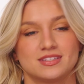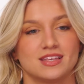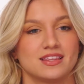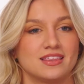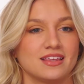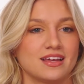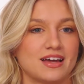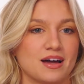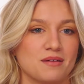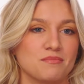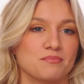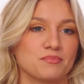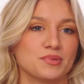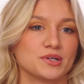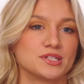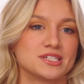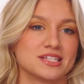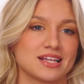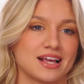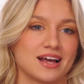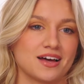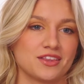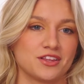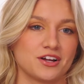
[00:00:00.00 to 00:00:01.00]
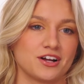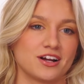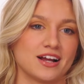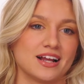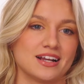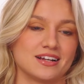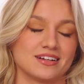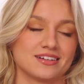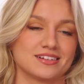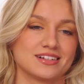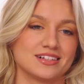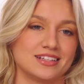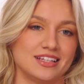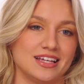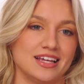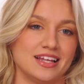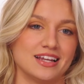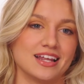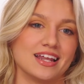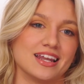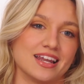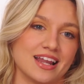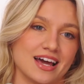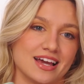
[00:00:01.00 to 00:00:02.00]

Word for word: to think I'm put together and clean and